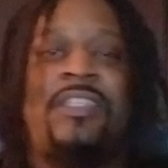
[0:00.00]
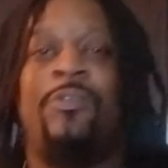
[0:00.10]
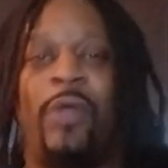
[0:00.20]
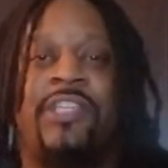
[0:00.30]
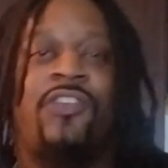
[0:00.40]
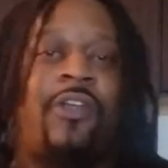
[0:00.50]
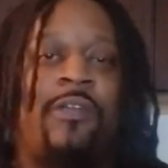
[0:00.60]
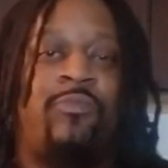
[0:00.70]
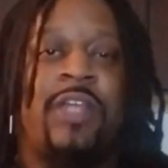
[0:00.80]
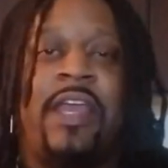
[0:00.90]
winks her,
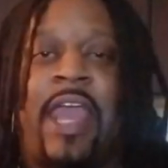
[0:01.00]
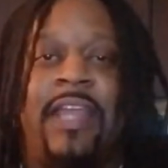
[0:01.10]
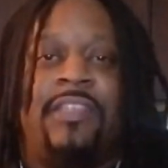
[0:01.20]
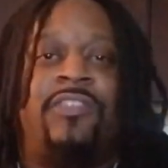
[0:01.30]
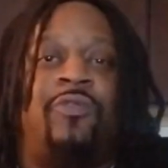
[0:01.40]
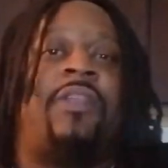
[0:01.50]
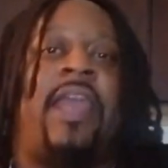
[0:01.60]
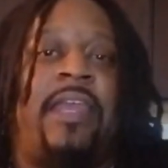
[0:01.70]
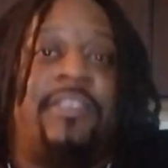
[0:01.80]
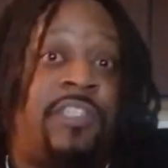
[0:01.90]
and
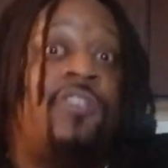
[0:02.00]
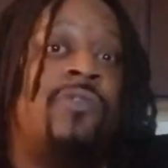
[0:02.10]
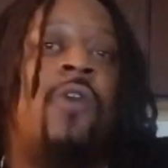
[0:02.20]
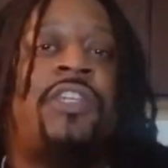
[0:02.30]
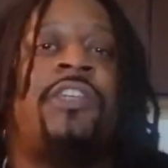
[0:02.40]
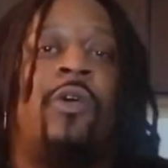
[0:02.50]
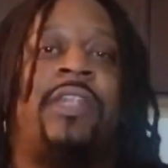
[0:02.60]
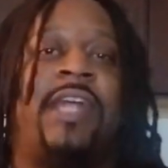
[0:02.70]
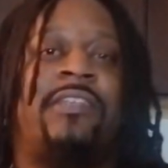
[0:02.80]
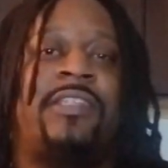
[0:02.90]
you know she's gonna
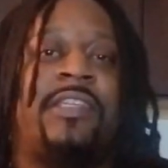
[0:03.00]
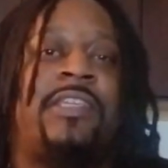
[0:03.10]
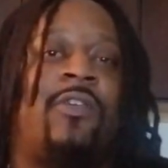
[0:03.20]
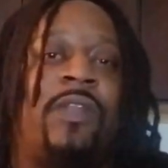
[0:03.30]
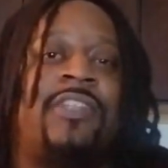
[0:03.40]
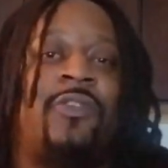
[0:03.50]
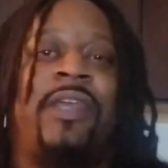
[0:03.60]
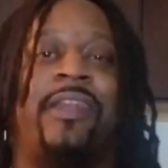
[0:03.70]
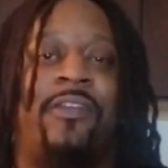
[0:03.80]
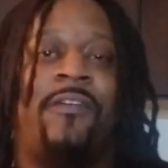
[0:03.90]
let you
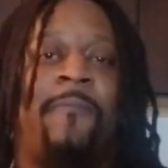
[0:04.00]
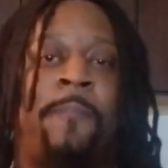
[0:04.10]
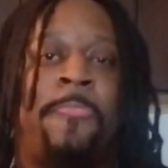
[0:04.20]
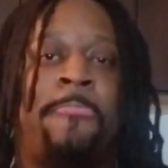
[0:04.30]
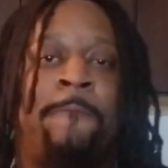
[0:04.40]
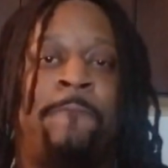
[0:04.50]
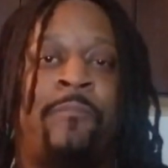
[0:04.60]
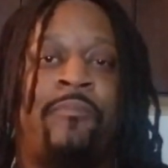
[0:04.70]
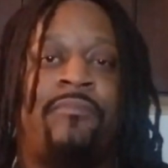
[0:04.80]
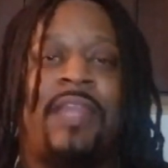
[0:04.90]
hit her.
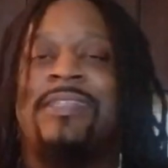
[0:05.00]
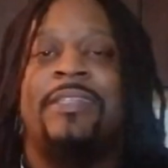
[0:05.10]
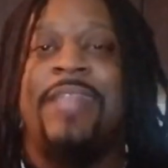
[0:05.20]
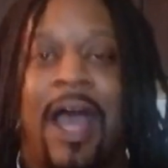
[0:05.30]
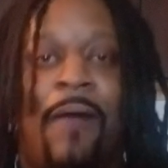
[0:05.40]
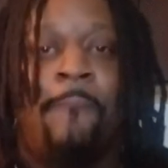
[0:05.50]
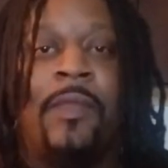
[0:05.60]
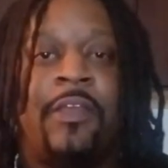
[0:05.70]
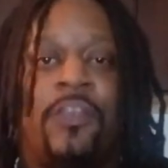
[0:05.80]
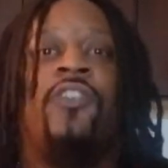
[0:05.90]
That's dumb.
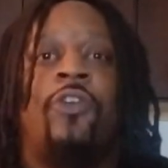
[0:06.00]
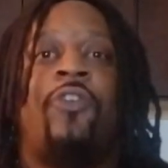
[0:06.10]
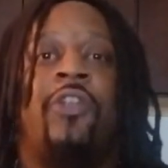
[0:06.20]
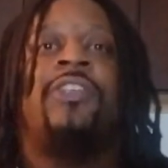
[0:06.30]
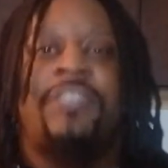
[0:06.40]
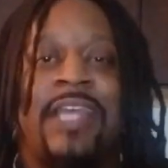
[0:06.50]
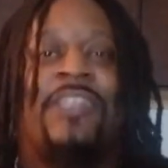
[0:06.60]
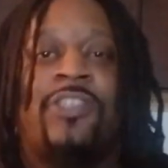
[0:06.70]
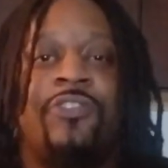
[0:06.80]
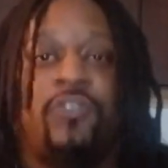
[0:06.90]
You're gonna
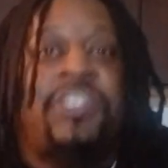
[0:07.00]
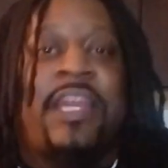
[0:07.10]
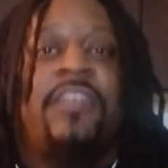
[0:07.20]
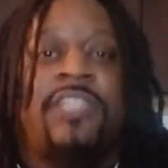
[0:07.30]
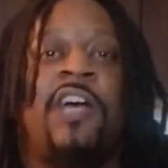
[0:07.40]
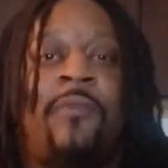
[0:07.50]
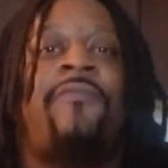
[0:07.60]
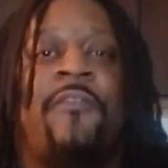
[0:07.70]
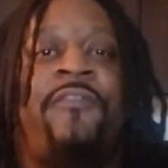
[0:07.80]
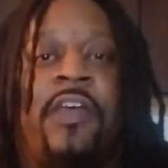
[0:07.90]
set yourself up
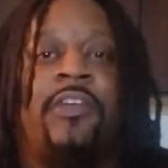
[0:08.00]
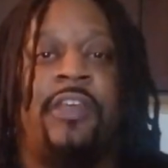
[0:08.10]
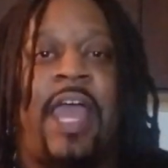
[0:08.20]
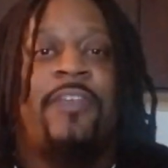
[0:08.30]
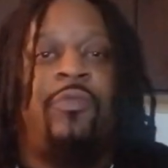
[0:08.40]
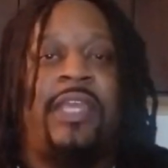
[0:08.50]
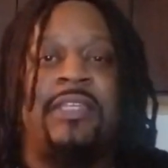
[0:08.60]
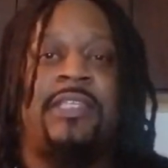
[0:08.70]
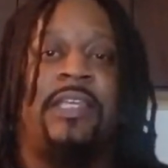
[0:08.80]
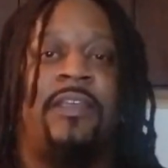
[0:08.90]
for failure, as we can
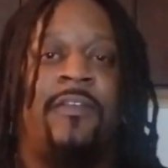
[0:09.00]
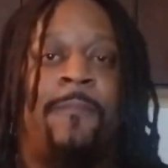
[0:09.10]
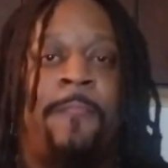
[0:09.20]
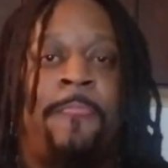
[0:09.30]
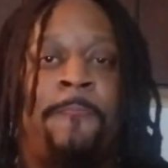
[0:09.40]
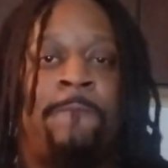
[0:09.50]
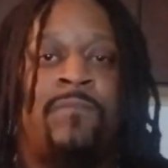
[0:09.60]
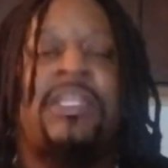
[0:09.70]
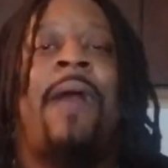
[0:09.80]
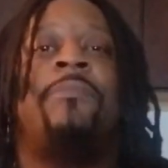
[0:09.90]
see.
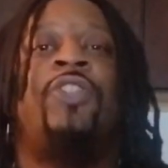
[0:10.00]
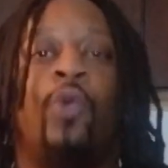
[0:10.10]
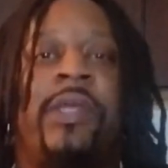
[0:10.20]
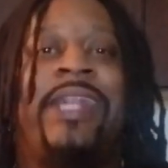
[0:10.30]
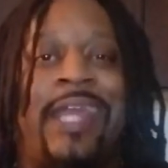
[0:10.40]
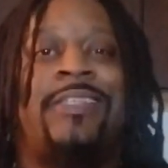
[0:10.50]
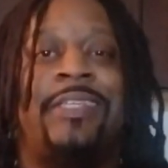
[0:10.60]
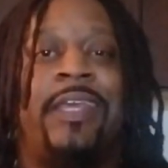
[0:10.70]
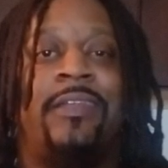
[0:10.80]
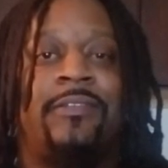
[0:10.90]
Stop doing that shit.